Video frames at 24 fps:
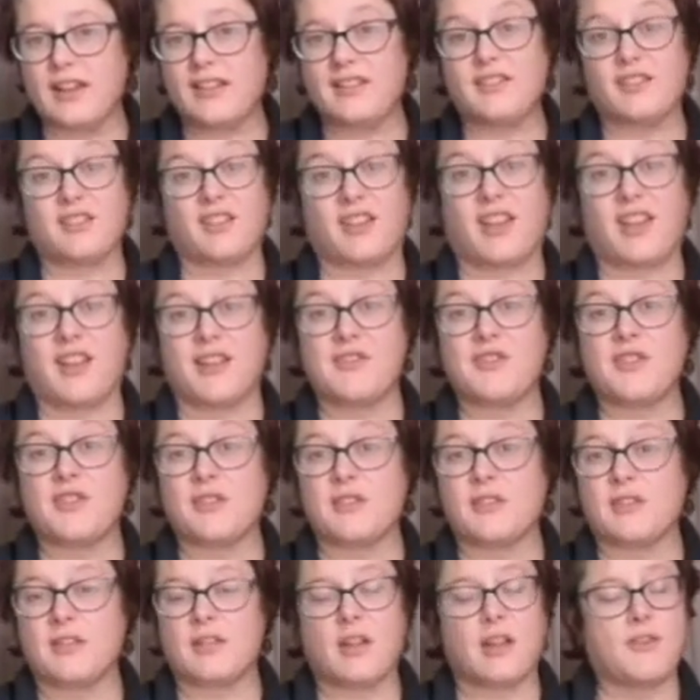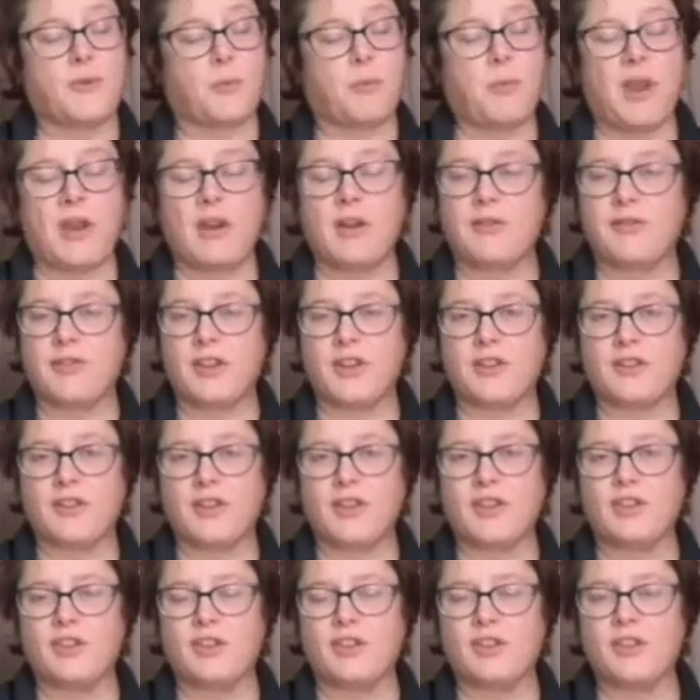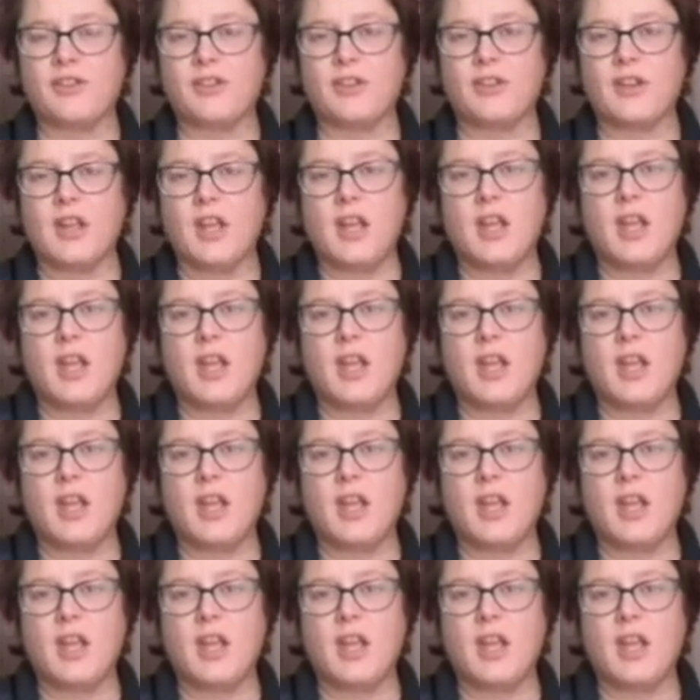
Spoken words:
in your kitchen, that's perfect to use.